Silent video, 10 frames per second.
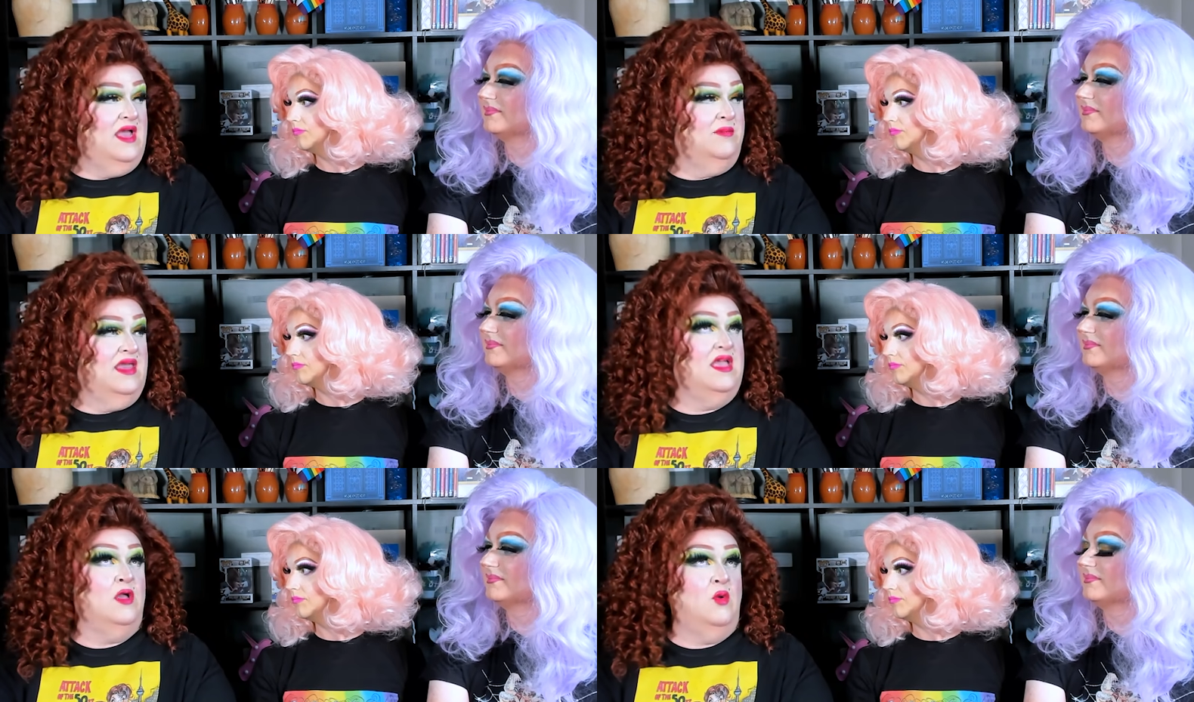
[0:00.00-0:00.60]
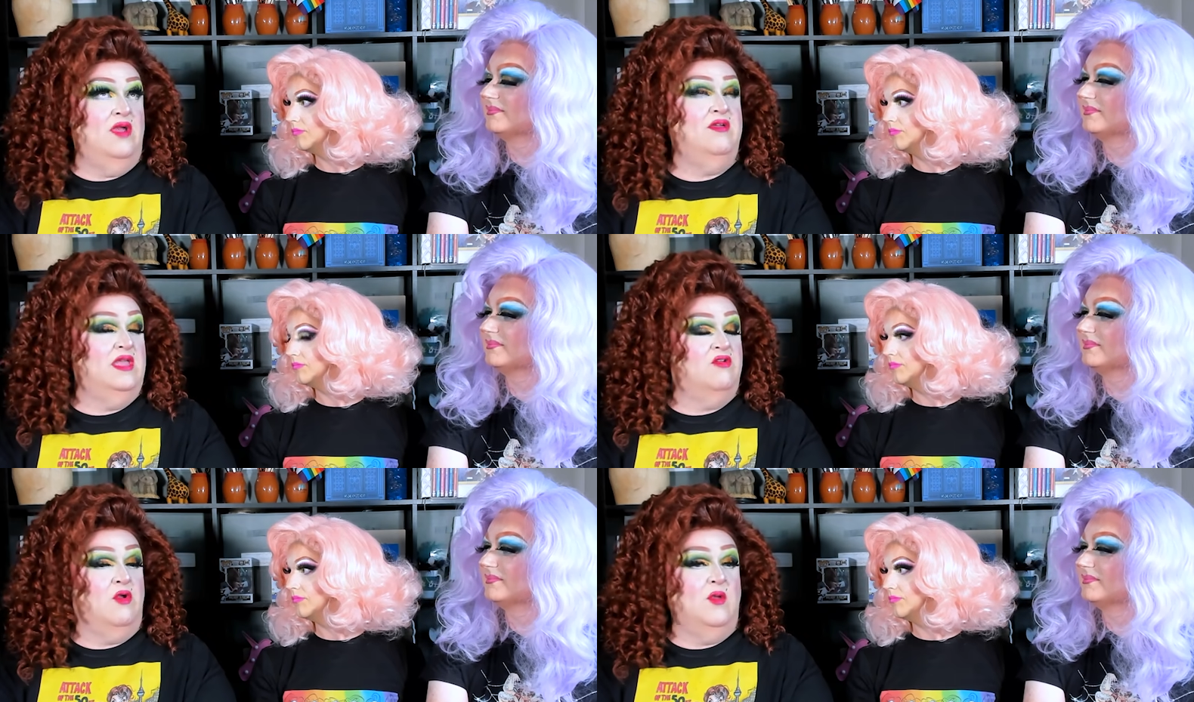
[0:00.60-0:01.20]
Speaker 1: up, like
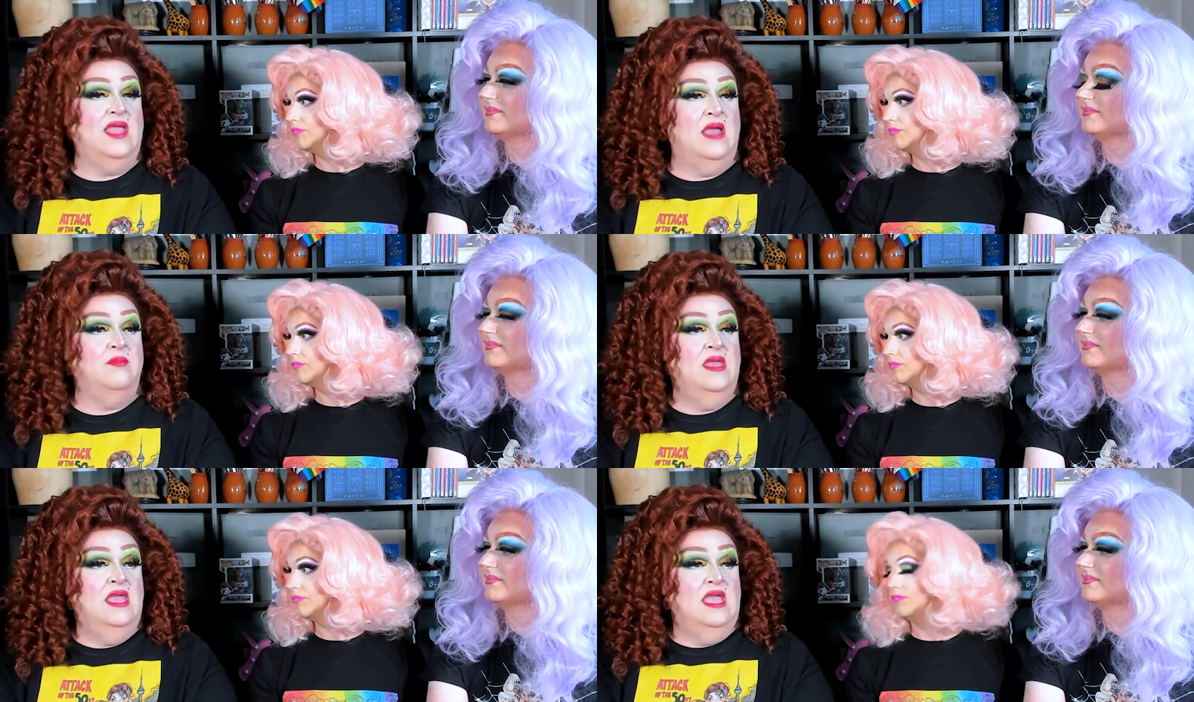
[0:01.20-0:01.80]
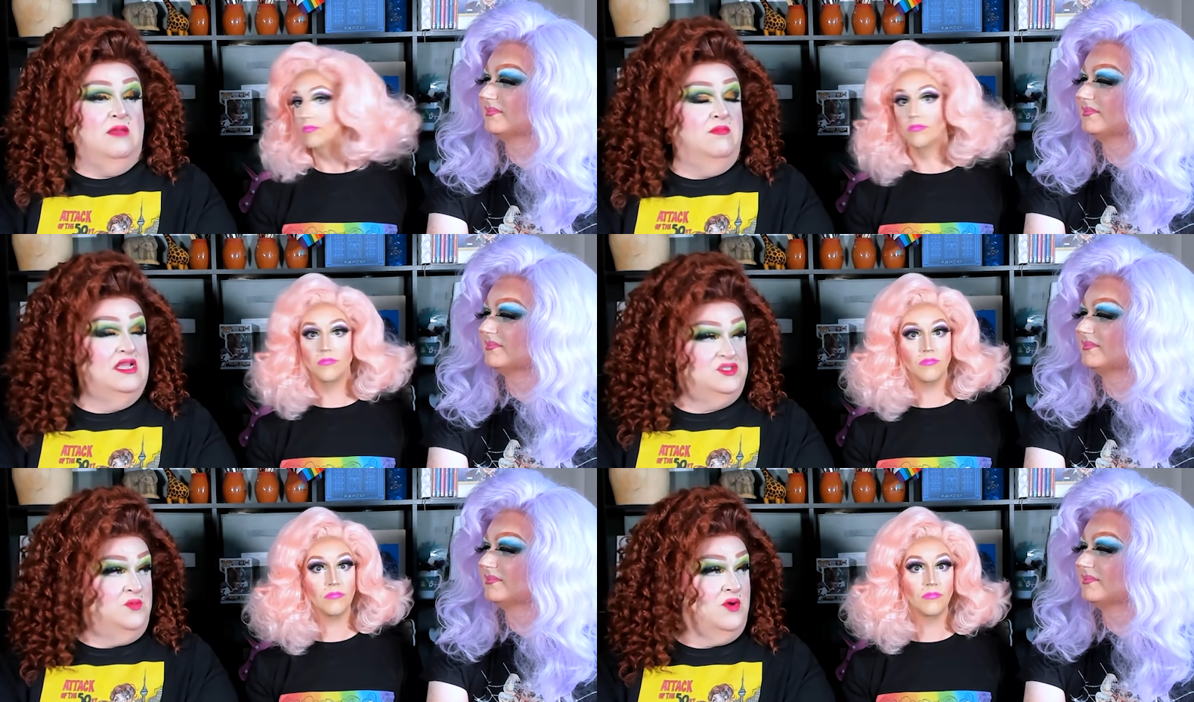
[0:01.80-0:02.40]
Aquaria, growing up in
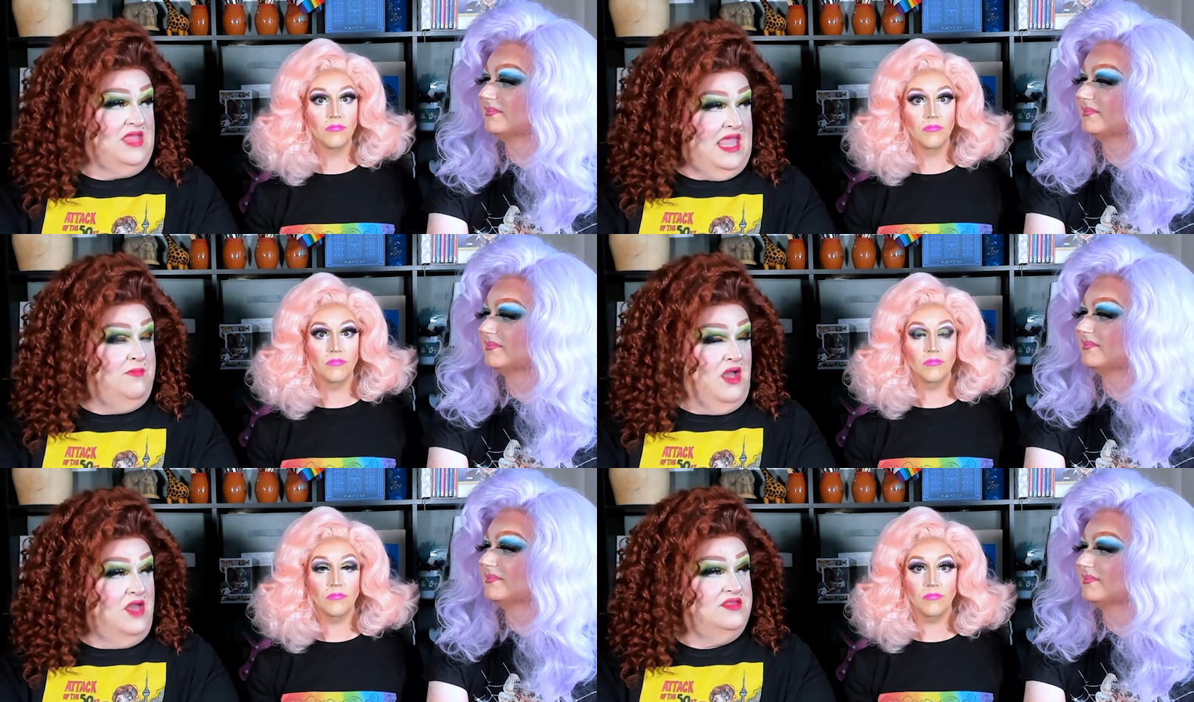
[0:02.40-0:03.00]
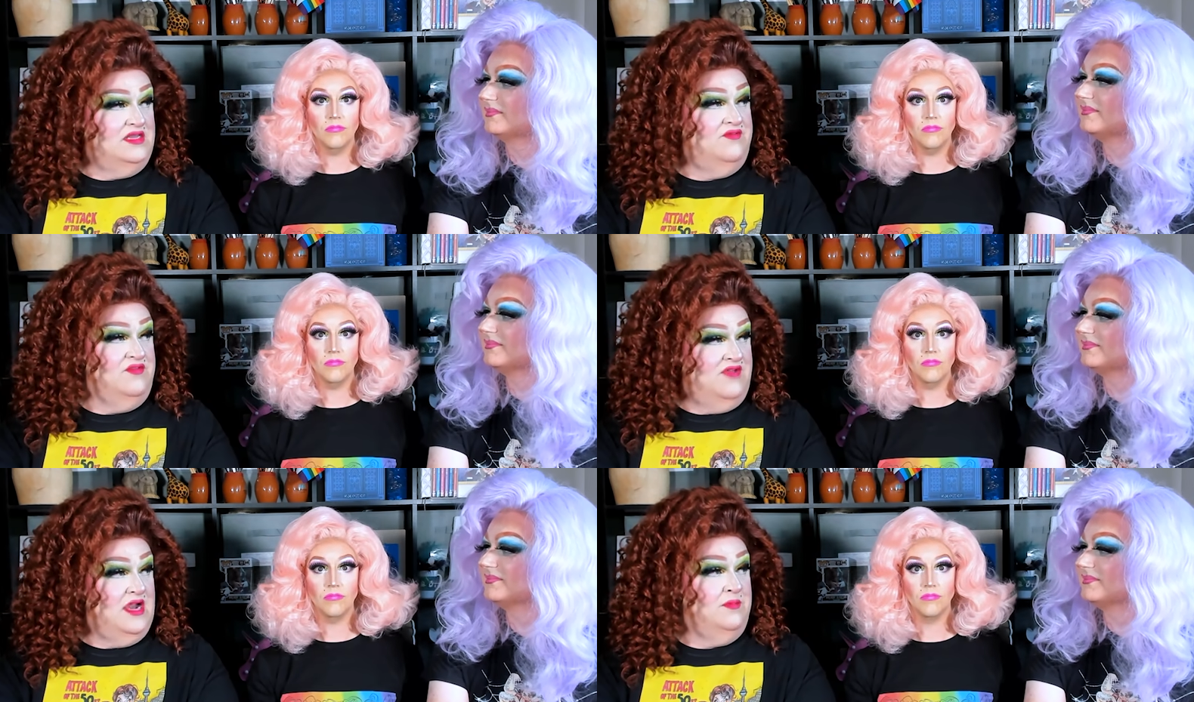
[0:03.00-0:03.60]
much more gay positive
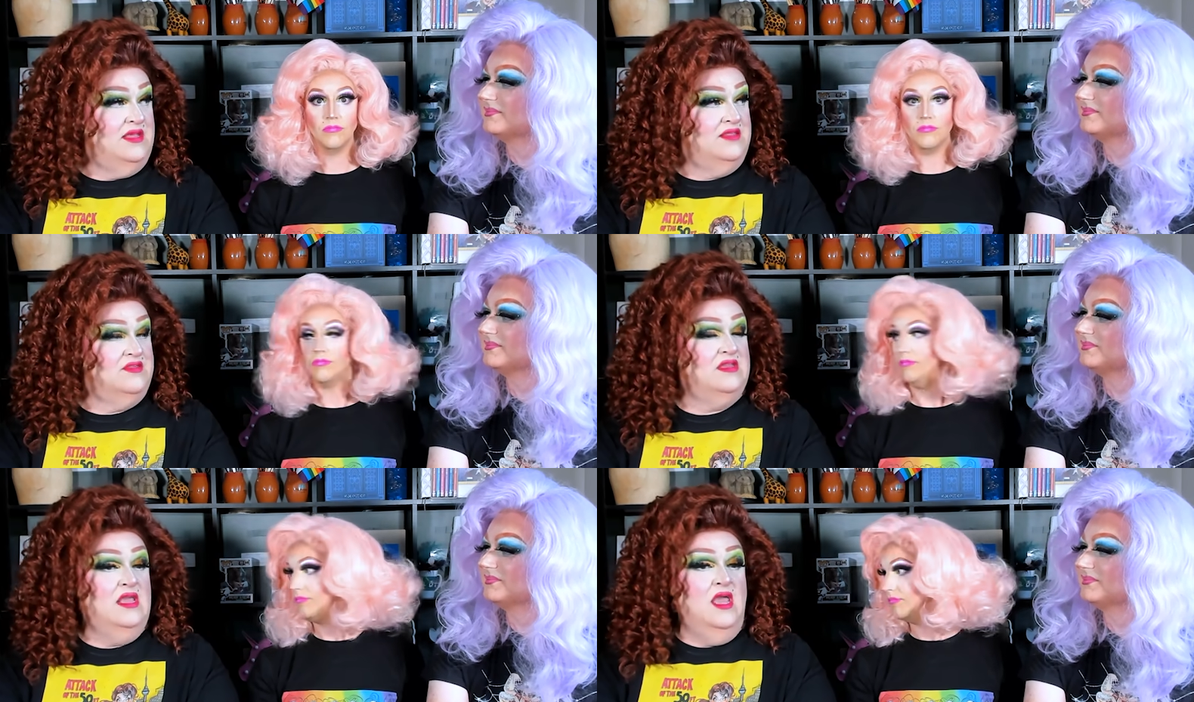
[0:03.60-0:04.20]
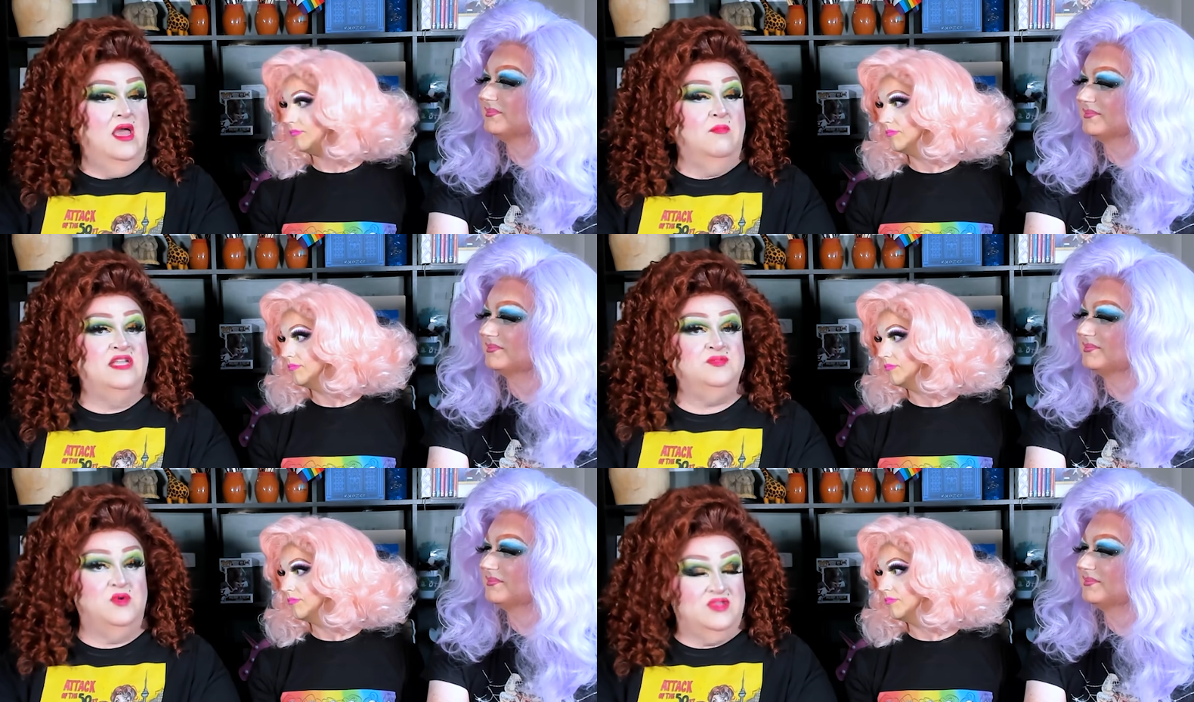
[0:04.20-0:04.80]
environments
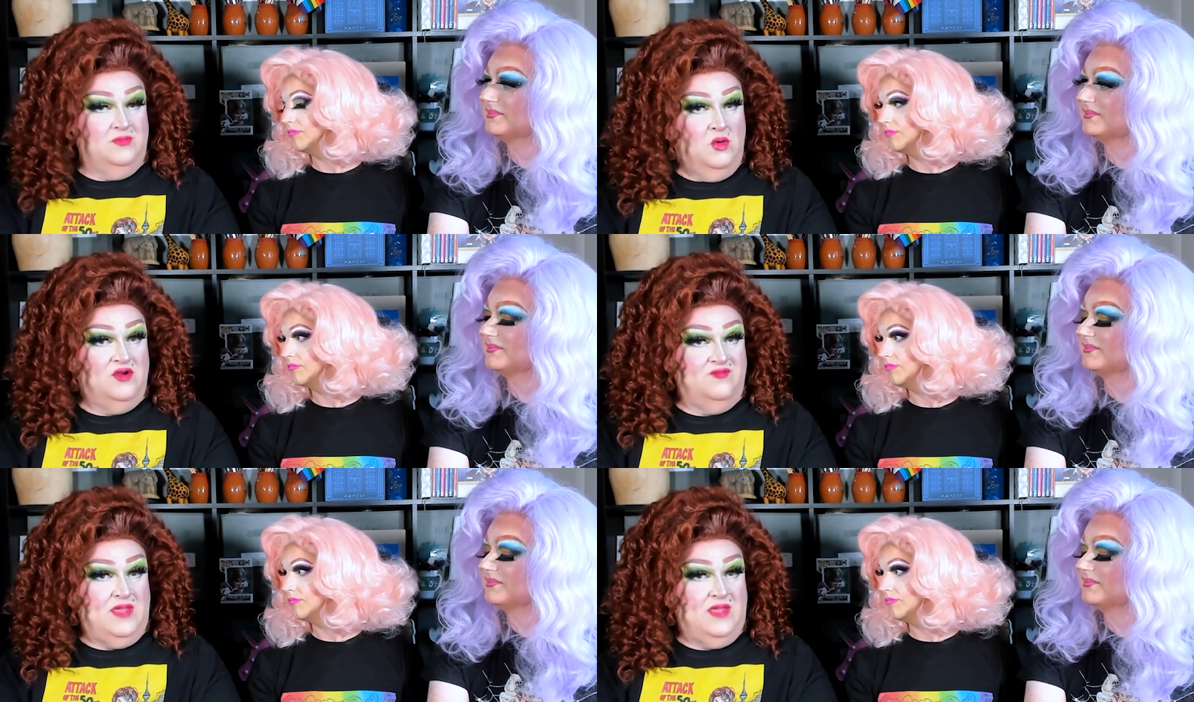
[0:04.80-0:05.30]
much more supportive